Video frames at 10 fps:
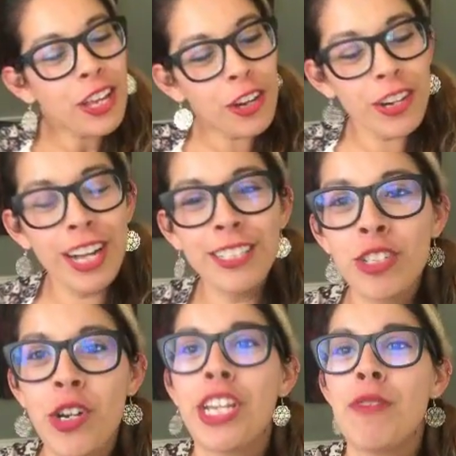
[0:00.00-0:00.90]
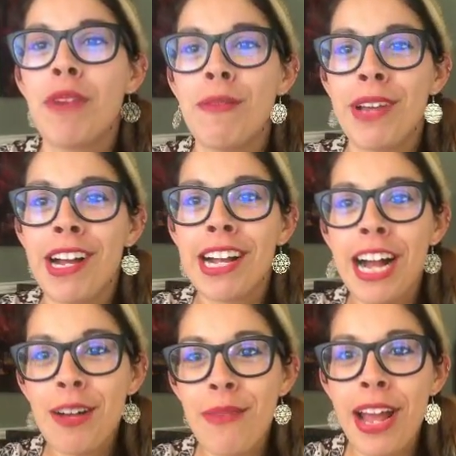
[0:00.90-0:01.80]

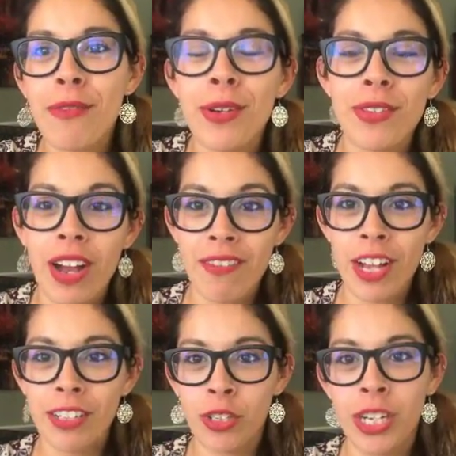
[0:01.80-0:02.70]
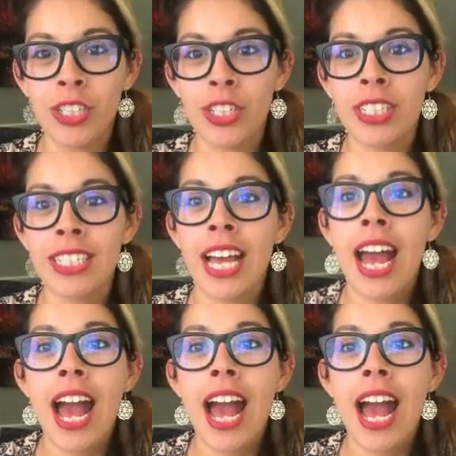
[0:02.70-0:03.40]
You'reNotSoTrendyMom.com and Ruth's $5 Treasures.